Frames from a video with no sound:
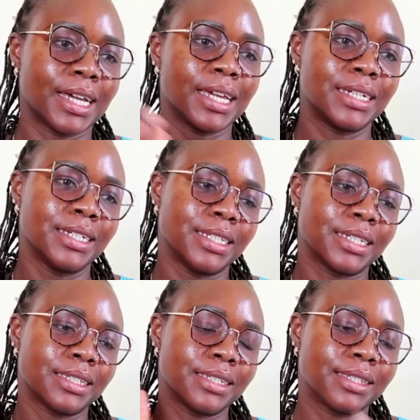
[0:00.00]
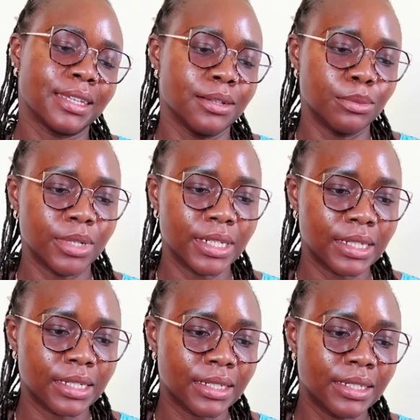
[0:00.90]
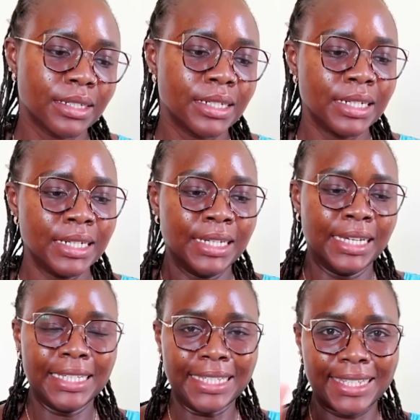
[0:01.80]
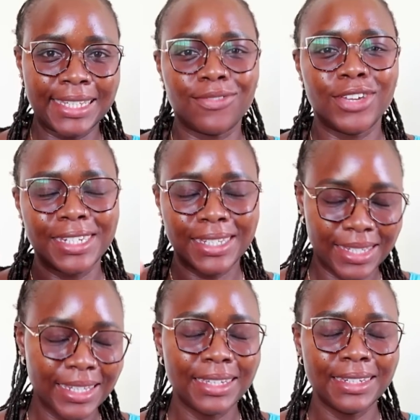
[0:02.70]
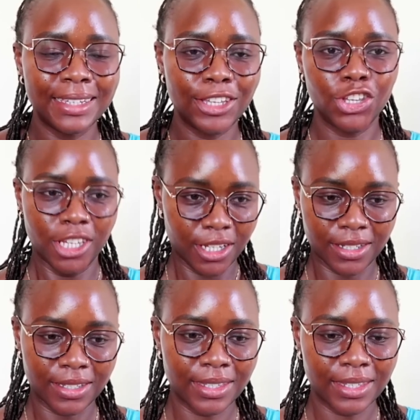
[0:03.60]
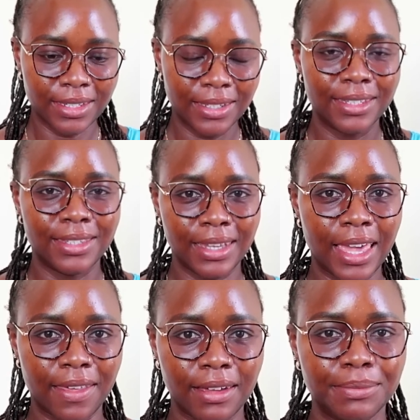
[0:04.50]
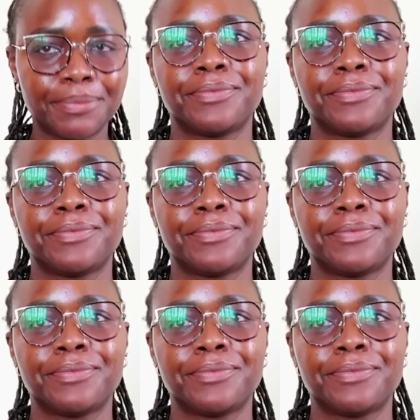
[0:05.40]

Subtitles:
and I just celebrated 17 years together.